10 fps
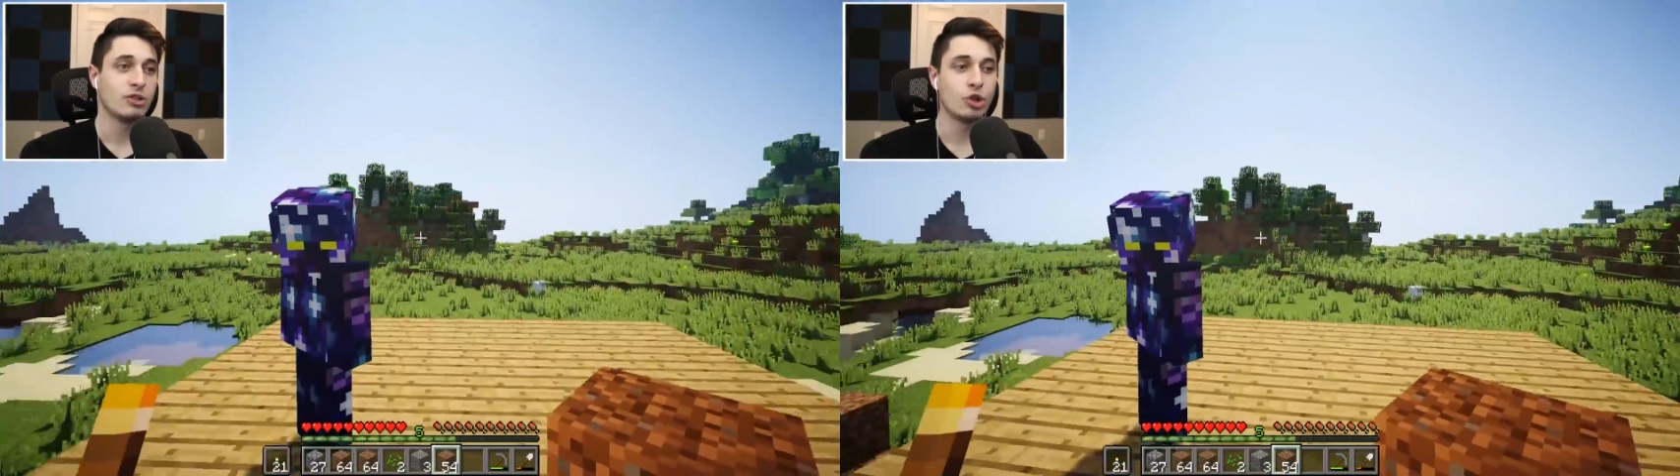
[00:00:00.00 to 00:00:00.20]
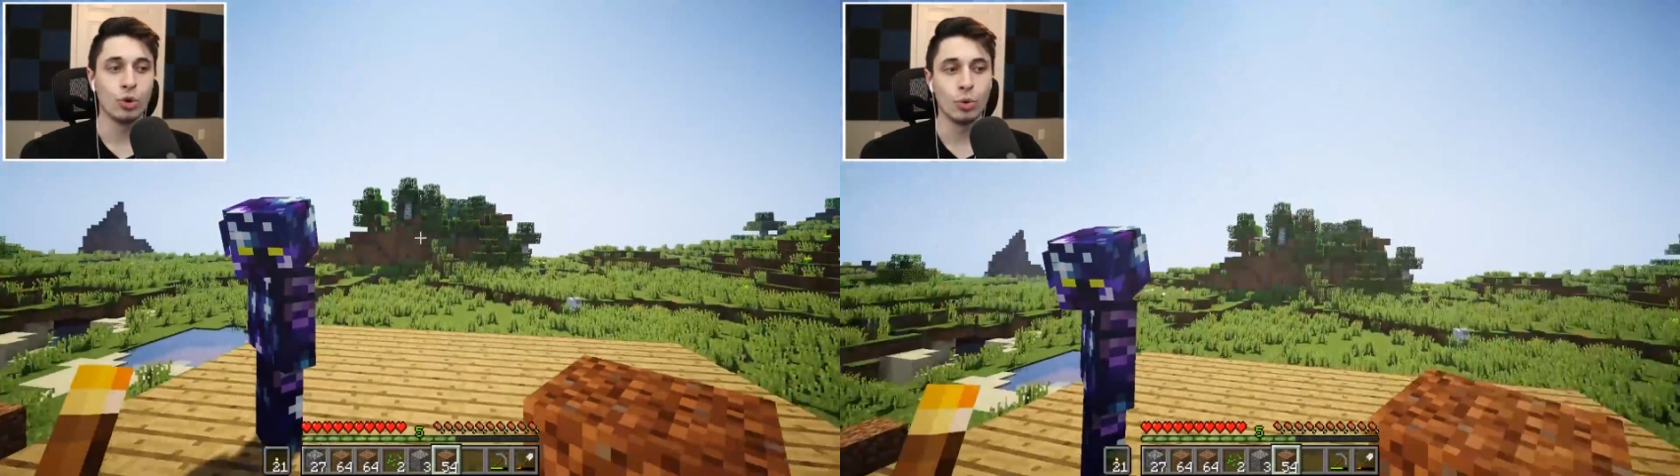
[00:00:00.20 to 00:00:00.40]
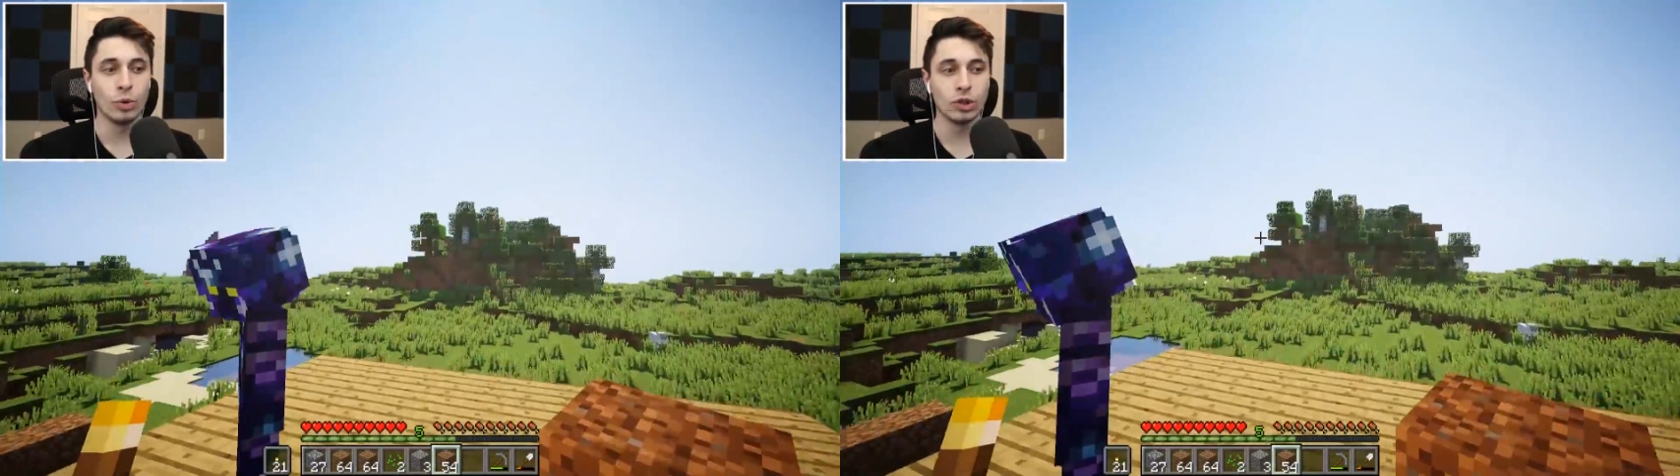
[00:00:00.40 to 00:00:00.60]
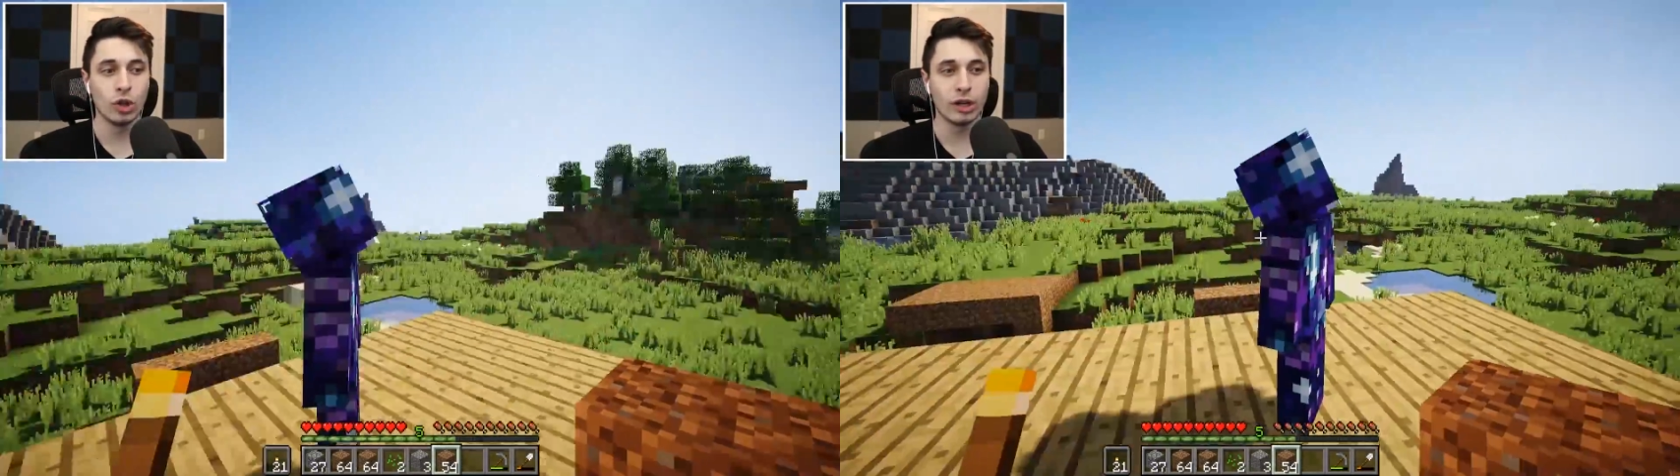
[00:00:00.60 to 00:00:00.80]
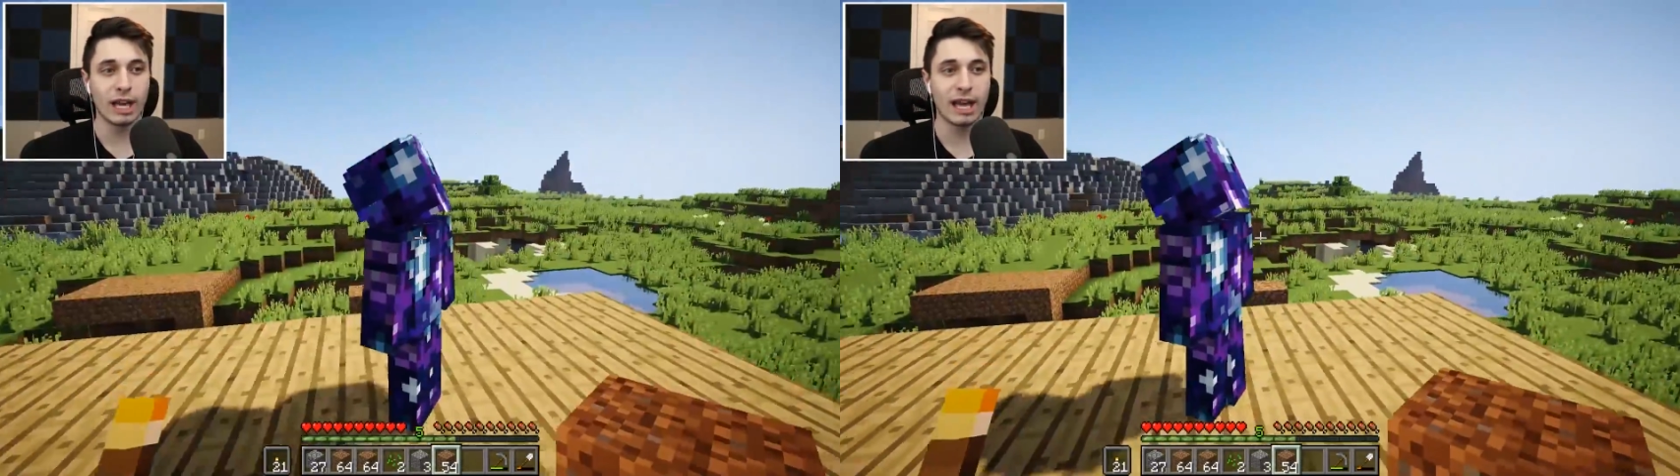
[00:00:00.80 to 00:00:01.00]
to
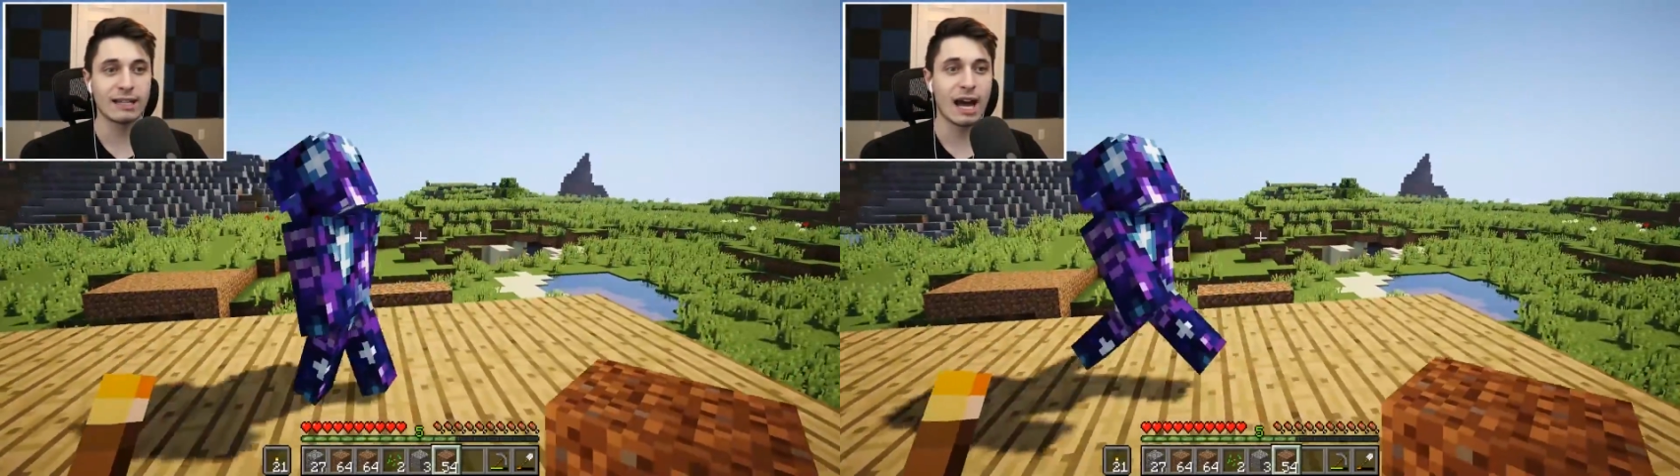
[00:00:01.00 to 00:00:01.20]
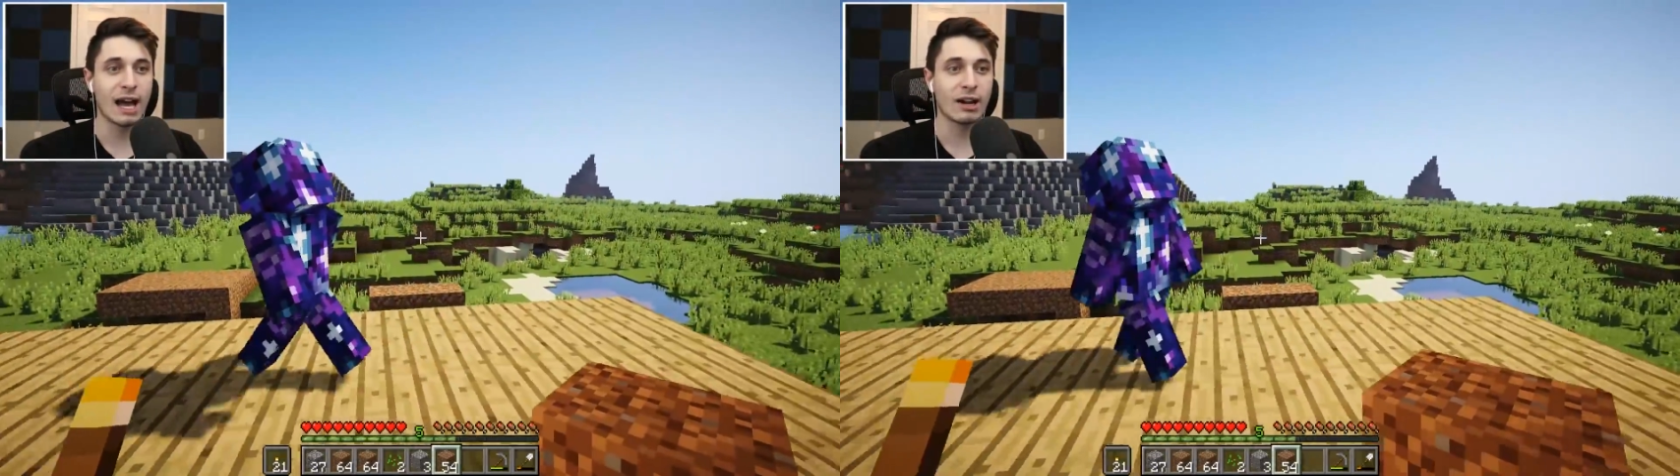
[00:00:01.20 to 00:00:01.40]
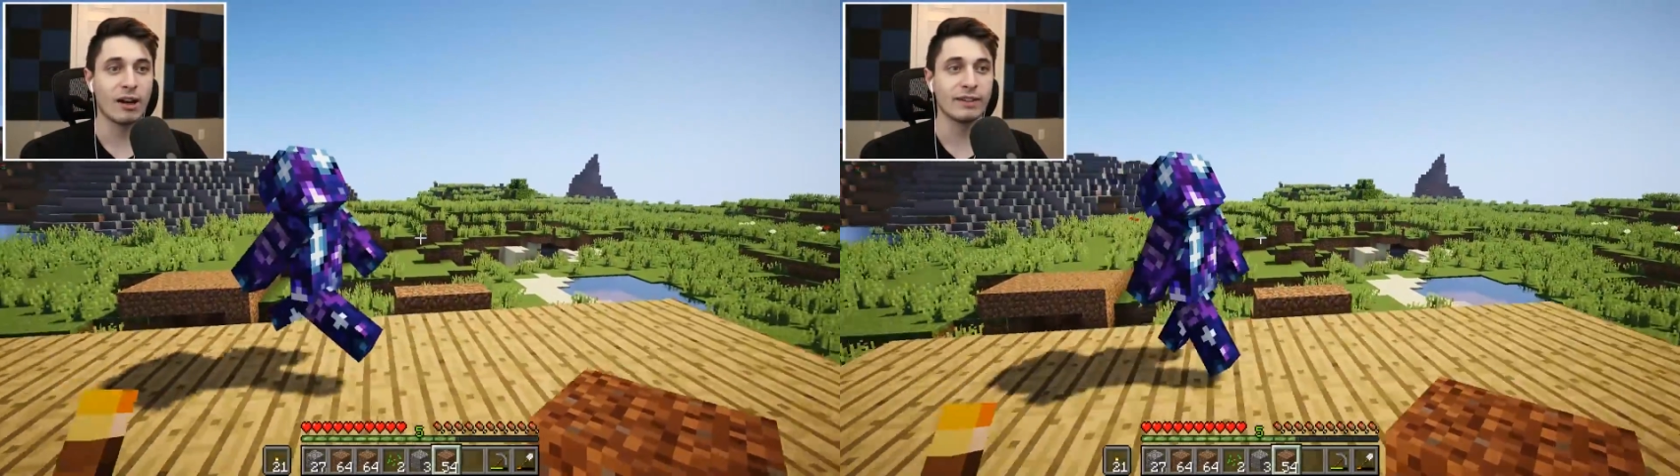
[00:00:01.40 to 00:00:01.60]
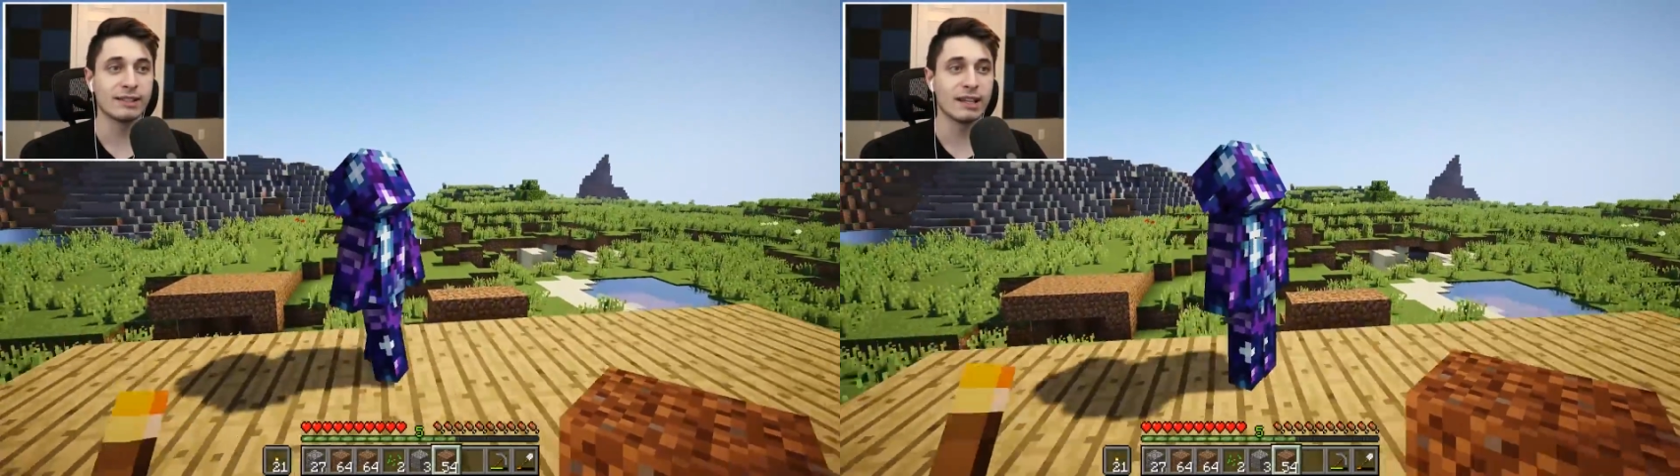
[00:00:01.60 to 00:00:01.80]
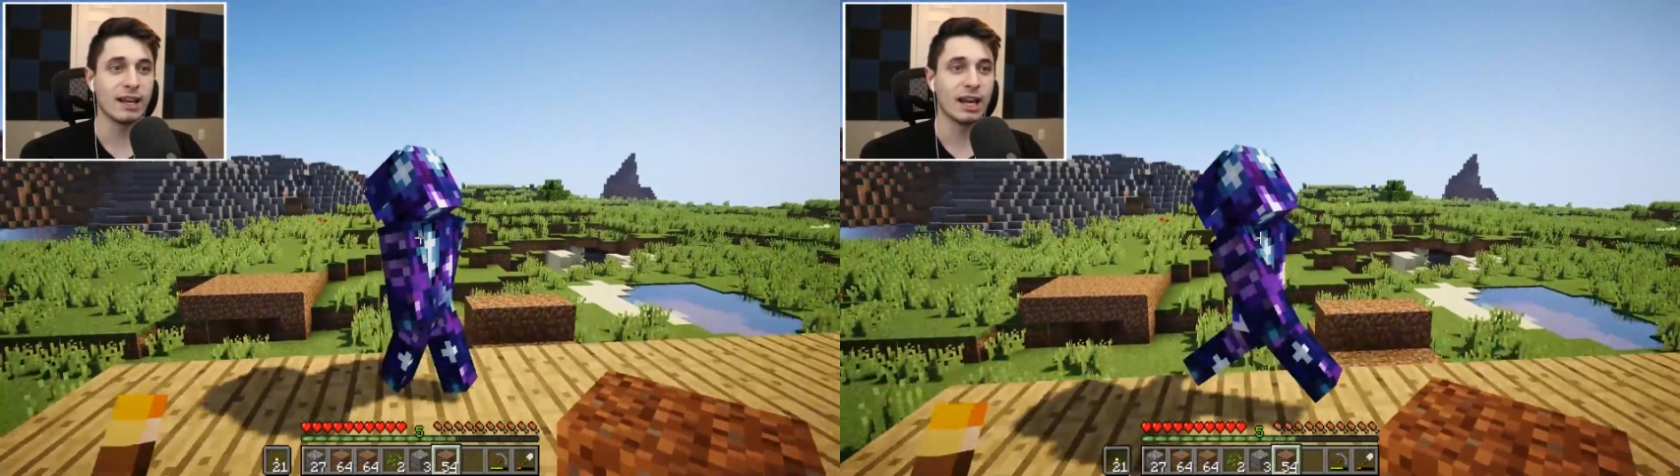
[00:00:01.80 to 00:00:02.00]
look and hide.
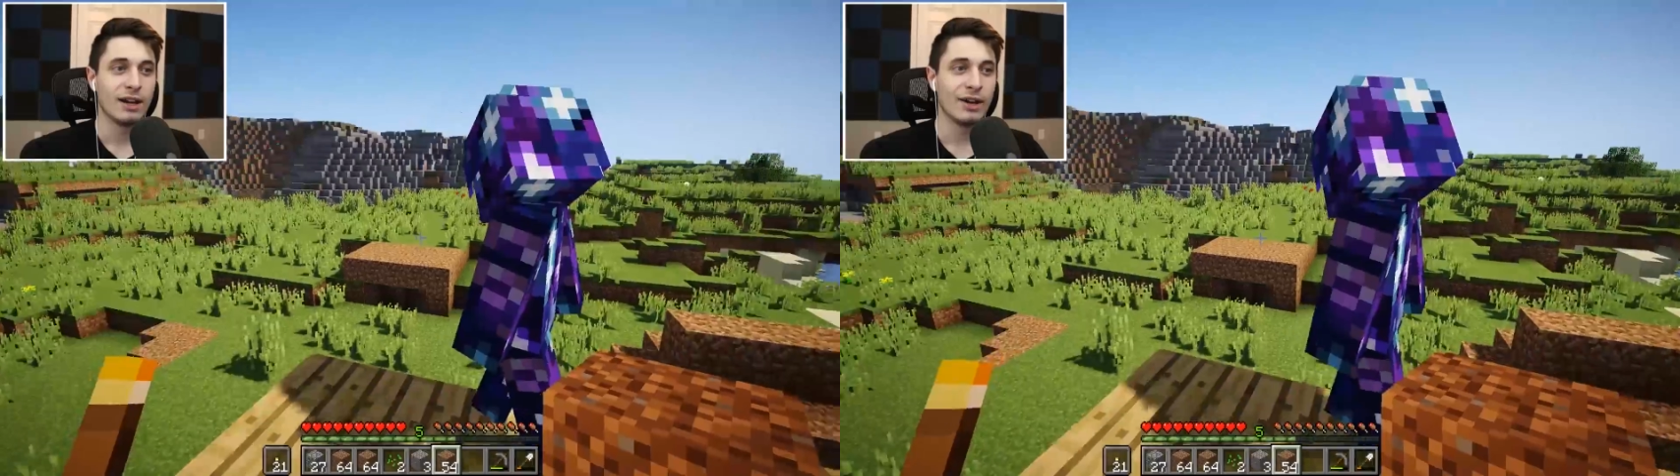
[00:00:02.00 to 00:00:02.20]
Obviously.